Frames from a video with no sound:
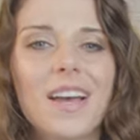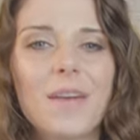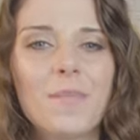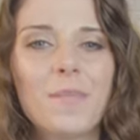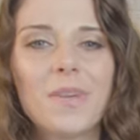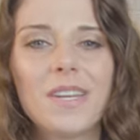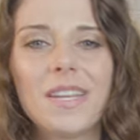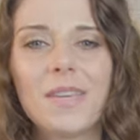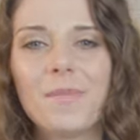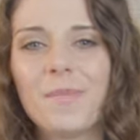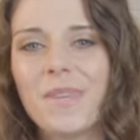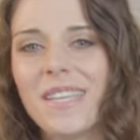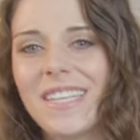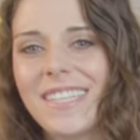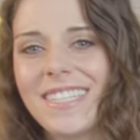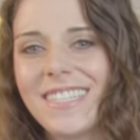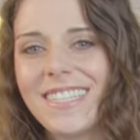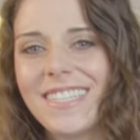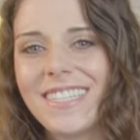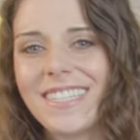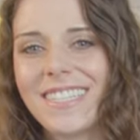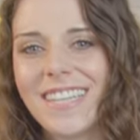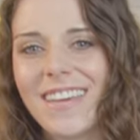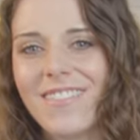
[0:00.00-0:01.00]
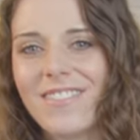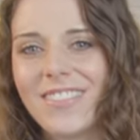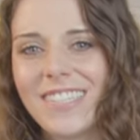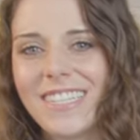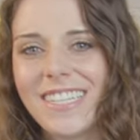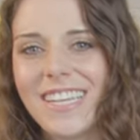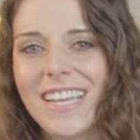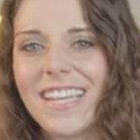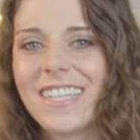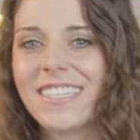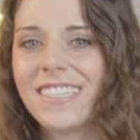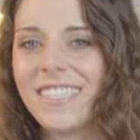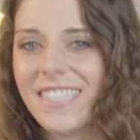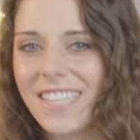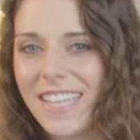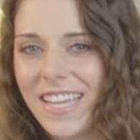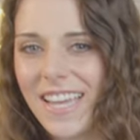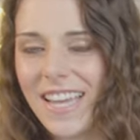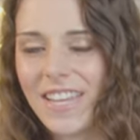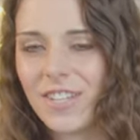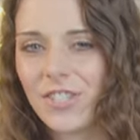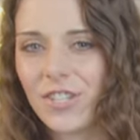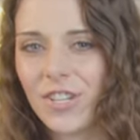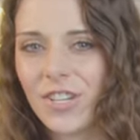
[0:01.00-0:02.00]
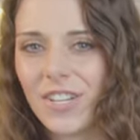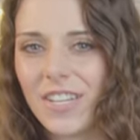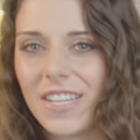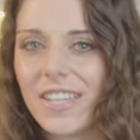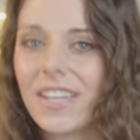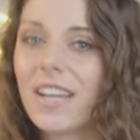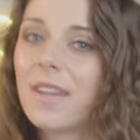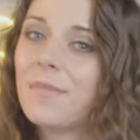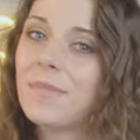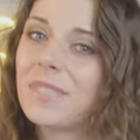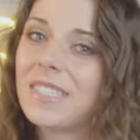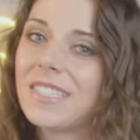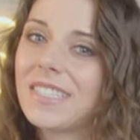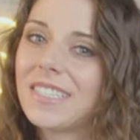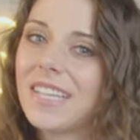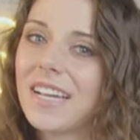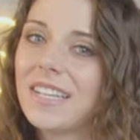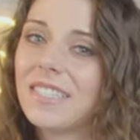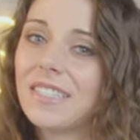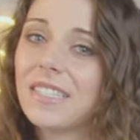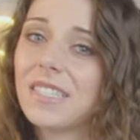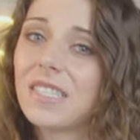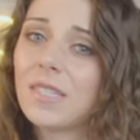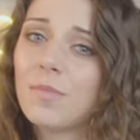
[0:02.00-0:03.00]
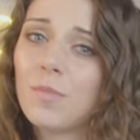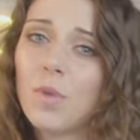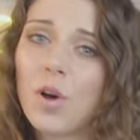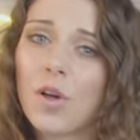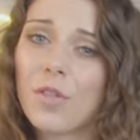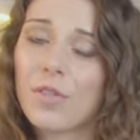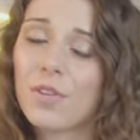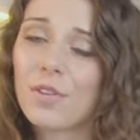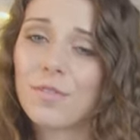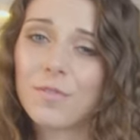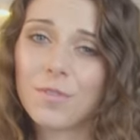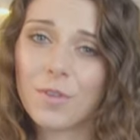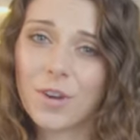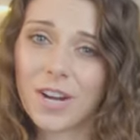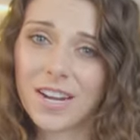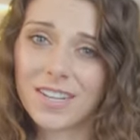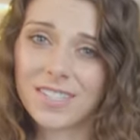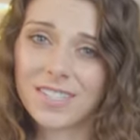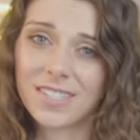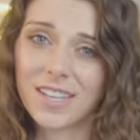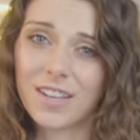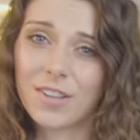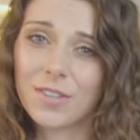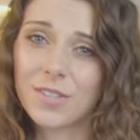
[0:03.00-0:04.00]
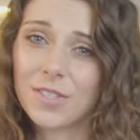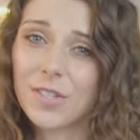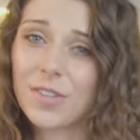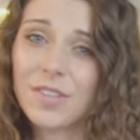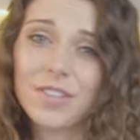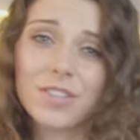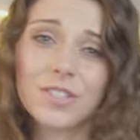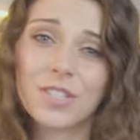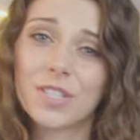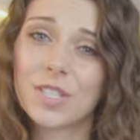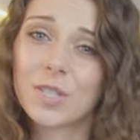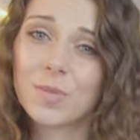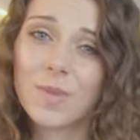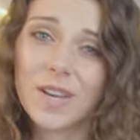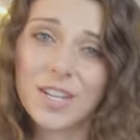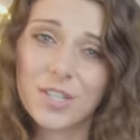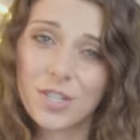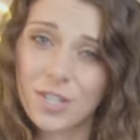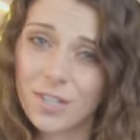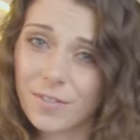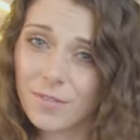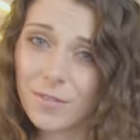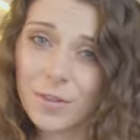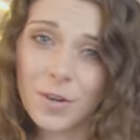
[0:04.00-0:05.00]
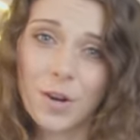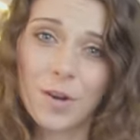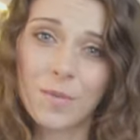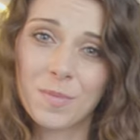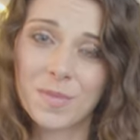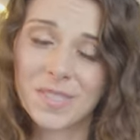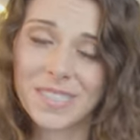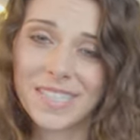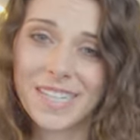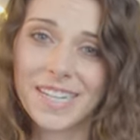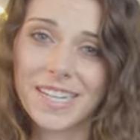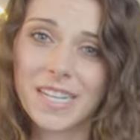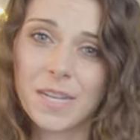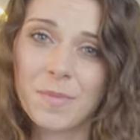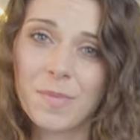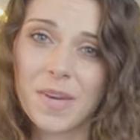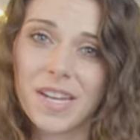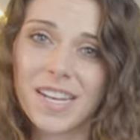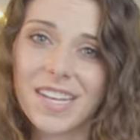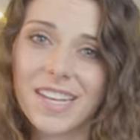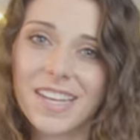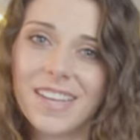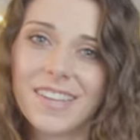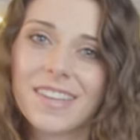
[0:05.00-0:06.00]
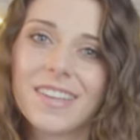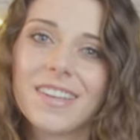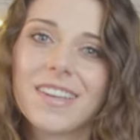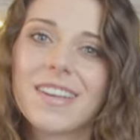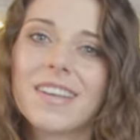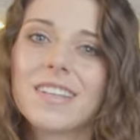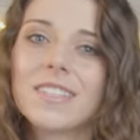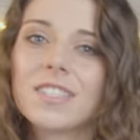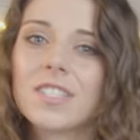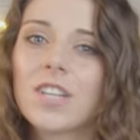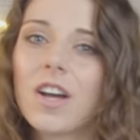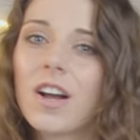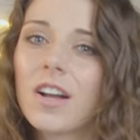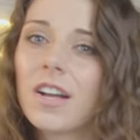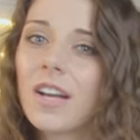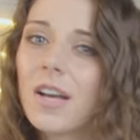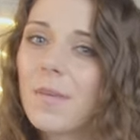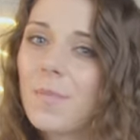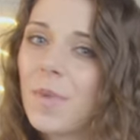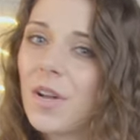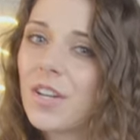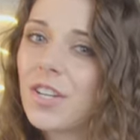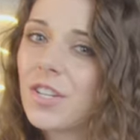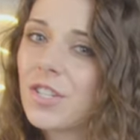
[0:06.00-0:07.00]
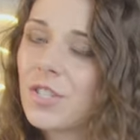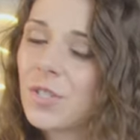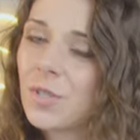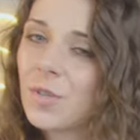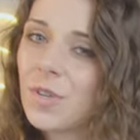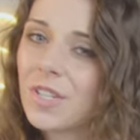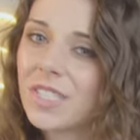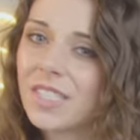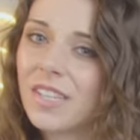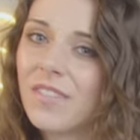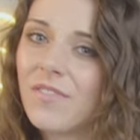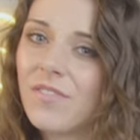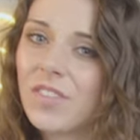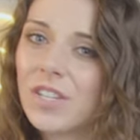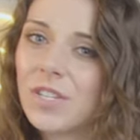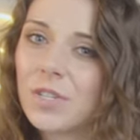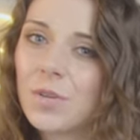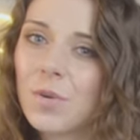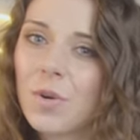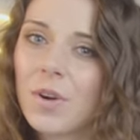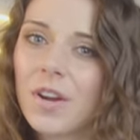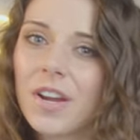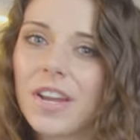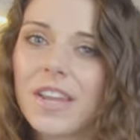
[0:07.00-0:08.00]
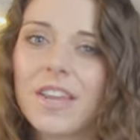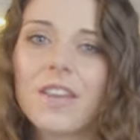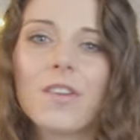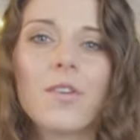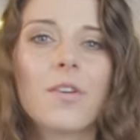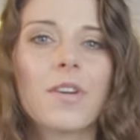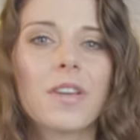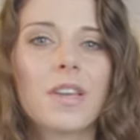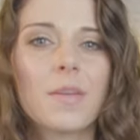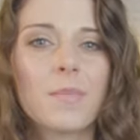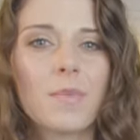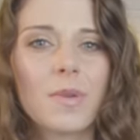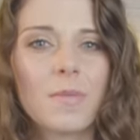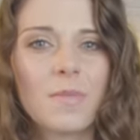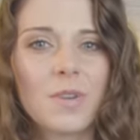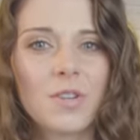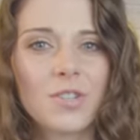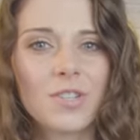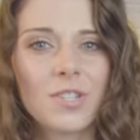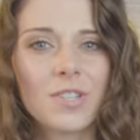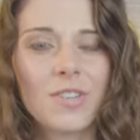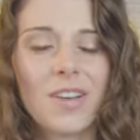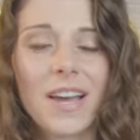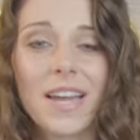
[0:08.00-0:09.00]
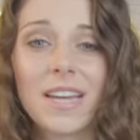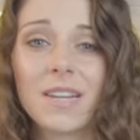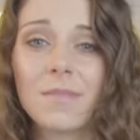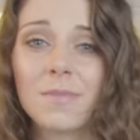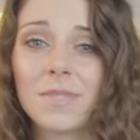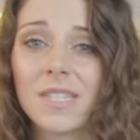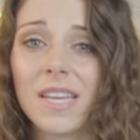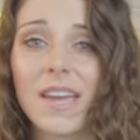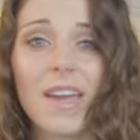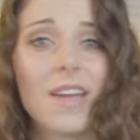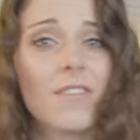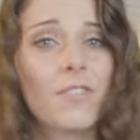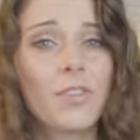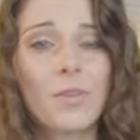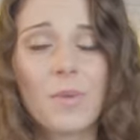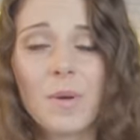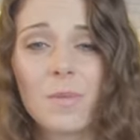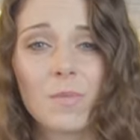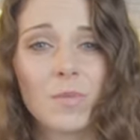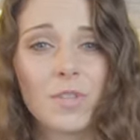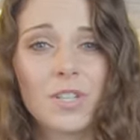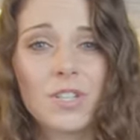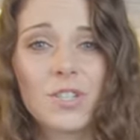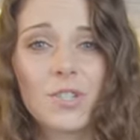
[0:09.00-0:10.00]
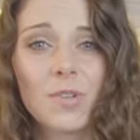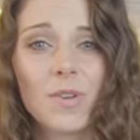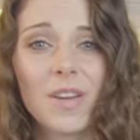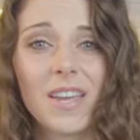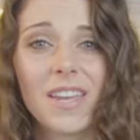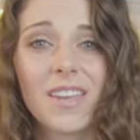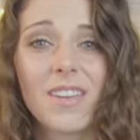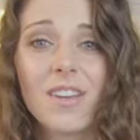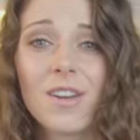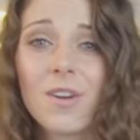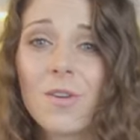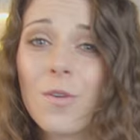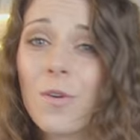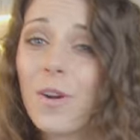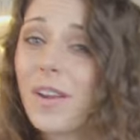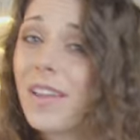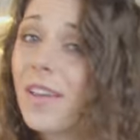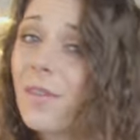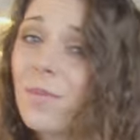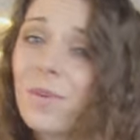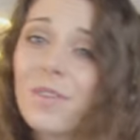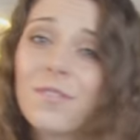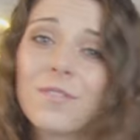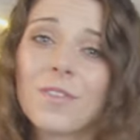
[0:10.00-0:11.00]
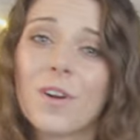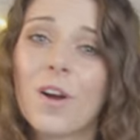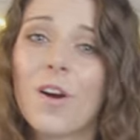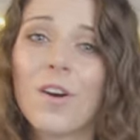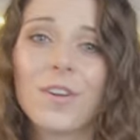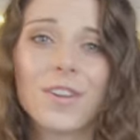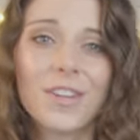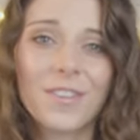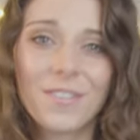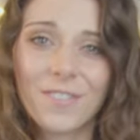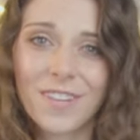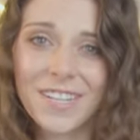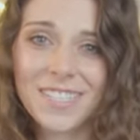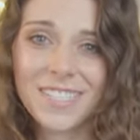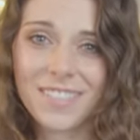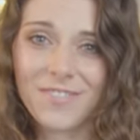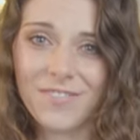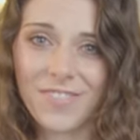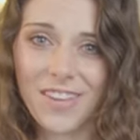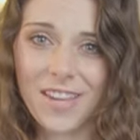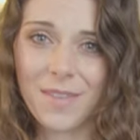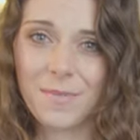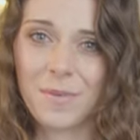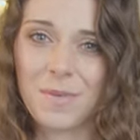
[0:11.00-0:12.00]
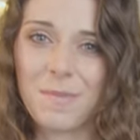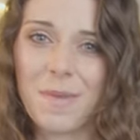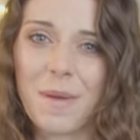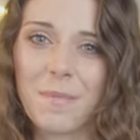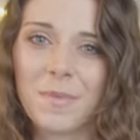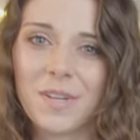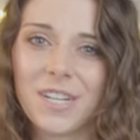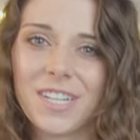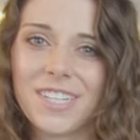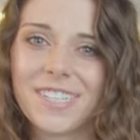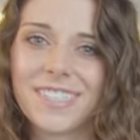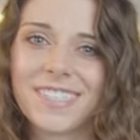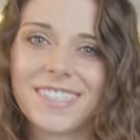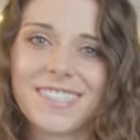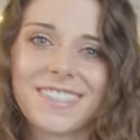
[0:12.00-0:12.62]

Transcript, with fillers: & Company PC78ZH hoodie comes in sizes small through 4XL, so there's a sweatshirt for almost anybody. Stock up on your store's inventory, or get promotional items that everyone will enjoy, or get one for all your friends and family members